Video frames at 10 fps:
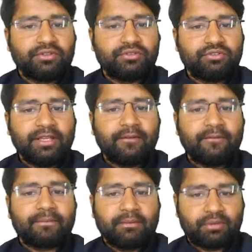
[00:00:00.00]
to be
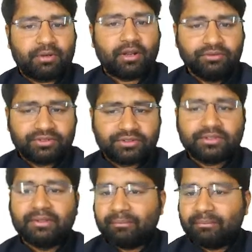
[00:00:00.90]
pronounced
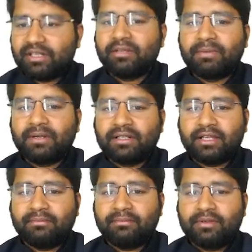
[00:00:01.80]
multiple
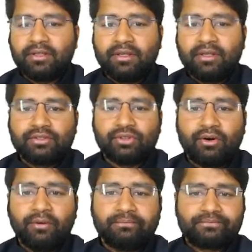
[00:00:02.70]
times. So